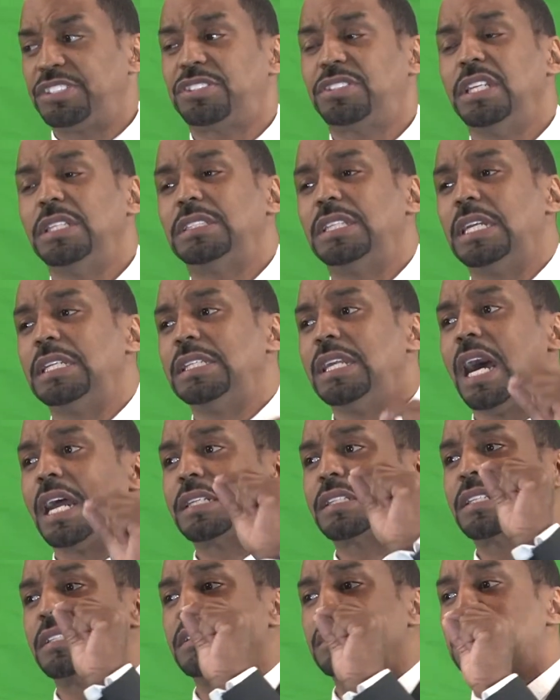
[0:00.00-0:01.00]
she did
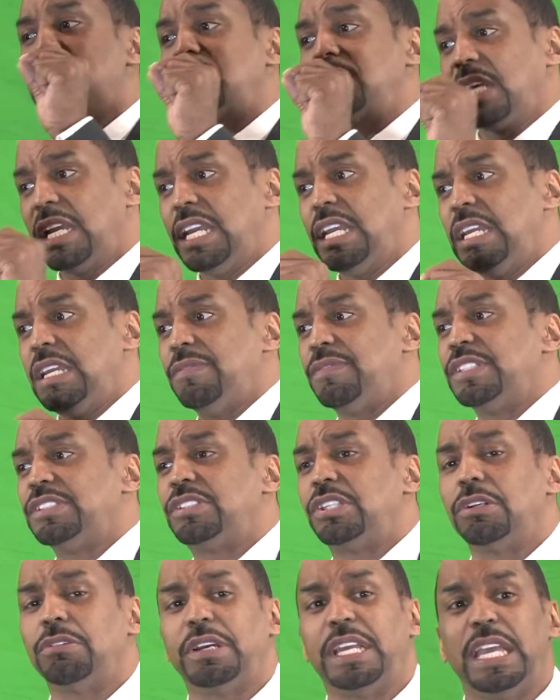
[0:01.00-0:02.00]
not conceive
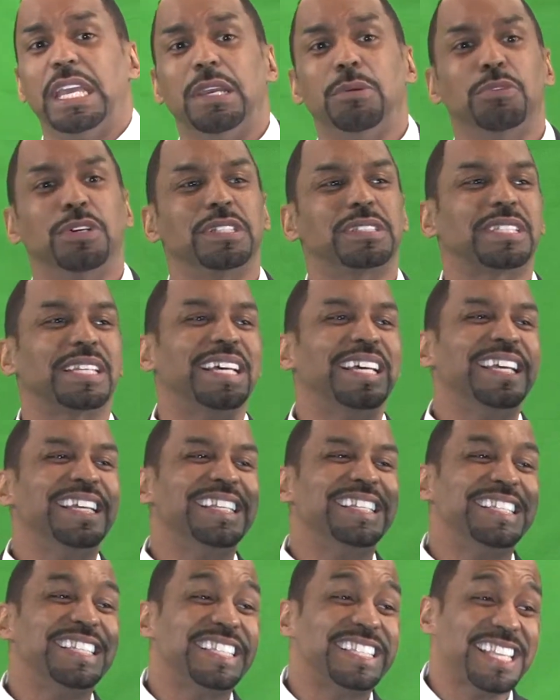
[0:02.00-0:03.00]
until he was
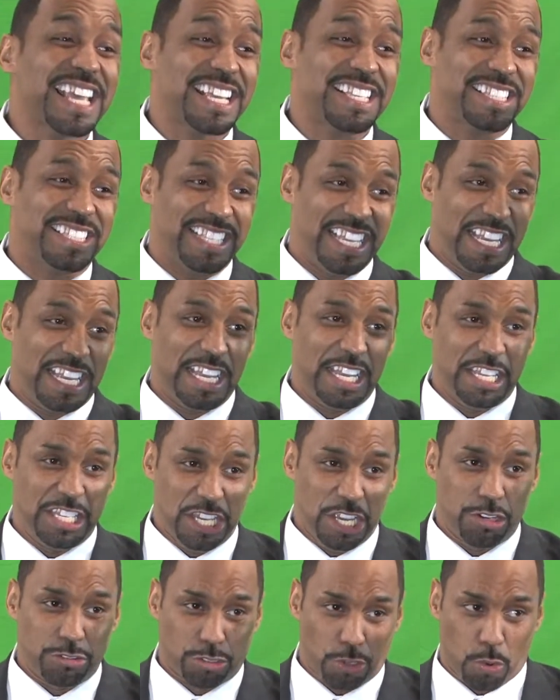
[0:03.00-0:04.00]
60
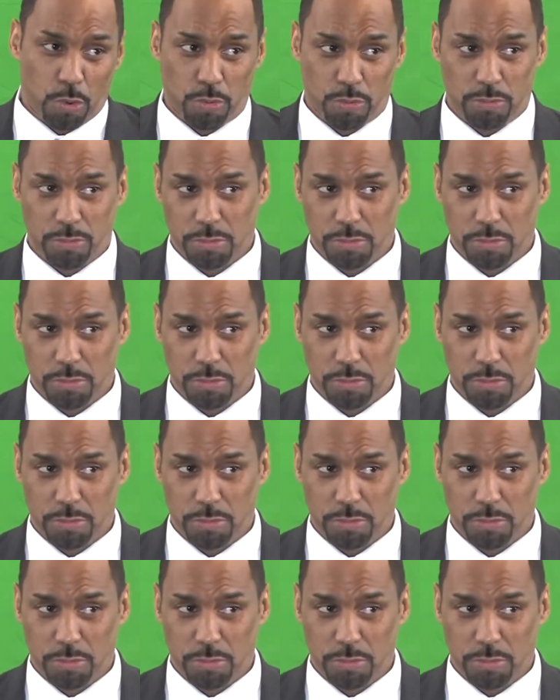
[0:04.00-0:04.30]
years old.